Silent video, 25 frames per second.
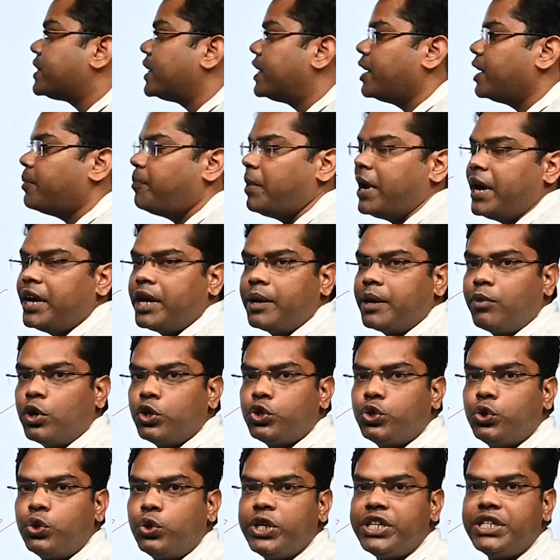a debate
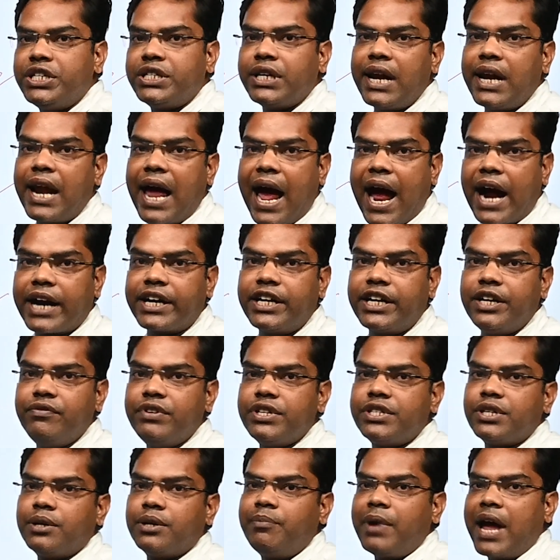about judicial
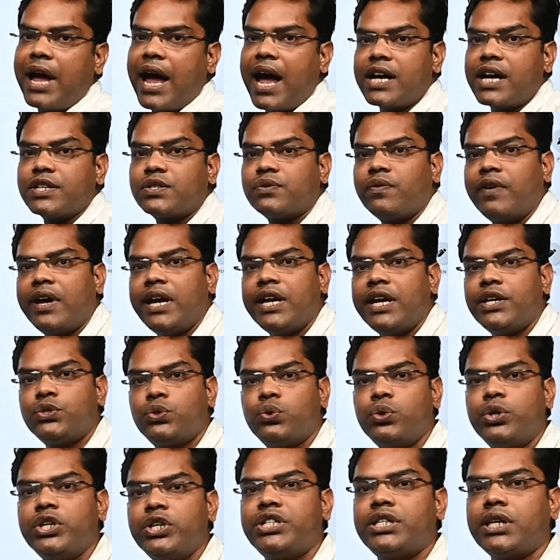activism as well as
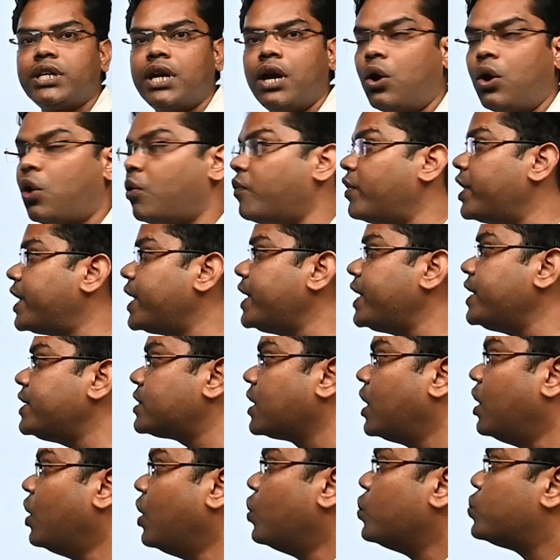judicial overreach.
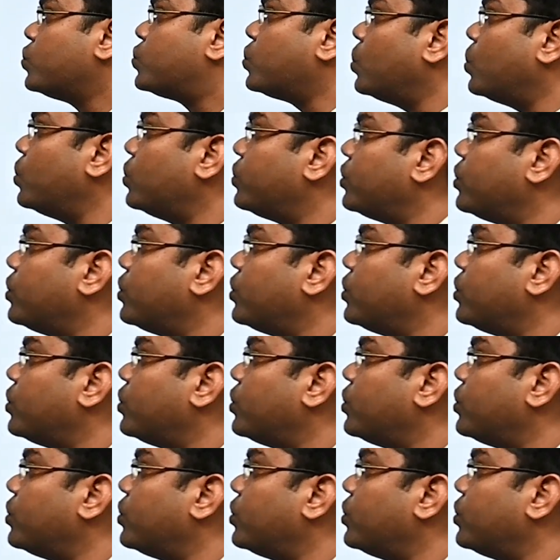So